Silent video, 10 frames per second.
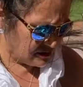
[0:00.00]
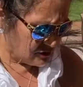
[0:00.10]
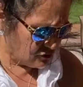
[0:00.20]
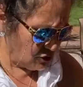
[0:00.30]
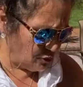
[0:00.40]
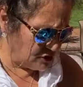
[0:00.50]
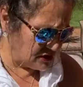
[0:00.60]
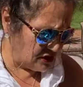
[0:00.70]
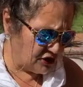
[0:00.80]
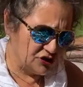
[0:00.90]
so it will
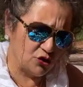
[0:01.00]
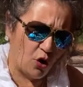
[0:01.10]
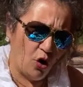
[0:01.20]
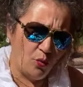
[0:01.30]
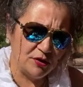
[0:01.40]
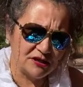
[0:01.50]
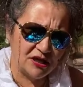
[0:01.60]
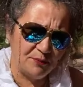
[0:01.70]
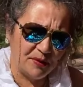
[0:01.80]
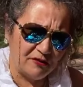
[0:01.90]
sear. So always
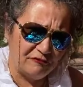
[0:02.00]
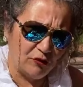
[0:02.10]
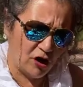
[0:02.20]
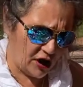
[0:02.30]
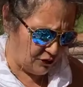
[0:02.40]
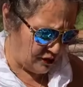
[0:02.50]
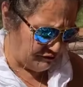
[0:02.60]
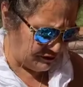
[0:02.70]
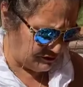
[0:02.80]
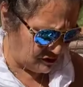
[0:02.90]
keep it at
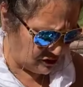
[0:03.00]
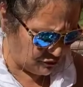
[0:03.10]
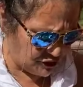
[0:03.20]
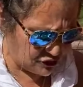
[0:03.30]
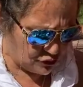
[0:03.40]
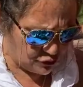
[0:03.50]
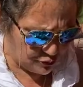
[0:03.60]
450 degrees. So you